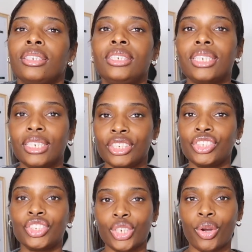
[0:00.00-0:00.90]
didn't
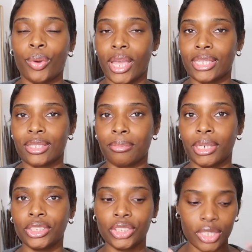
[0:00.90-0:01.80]
show as
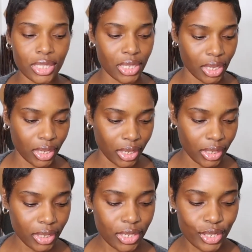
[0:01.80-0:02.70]
much
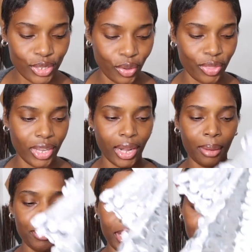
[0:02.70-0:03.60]
skin. So then I
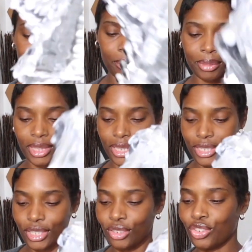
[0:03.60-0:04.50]
picked up
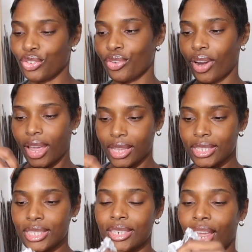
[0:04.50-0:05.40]
this dress.
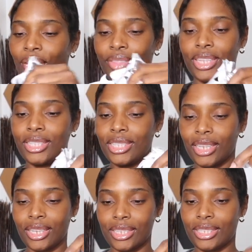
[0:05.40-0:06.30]
Now this
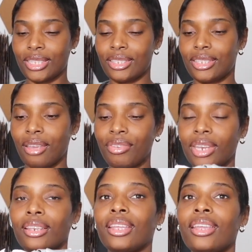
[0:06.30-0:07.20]
is
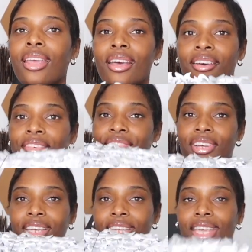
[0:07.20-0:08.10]
definitely
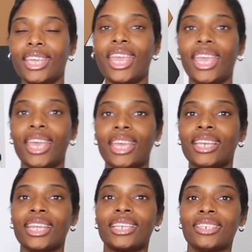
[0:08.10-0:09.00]
funky, and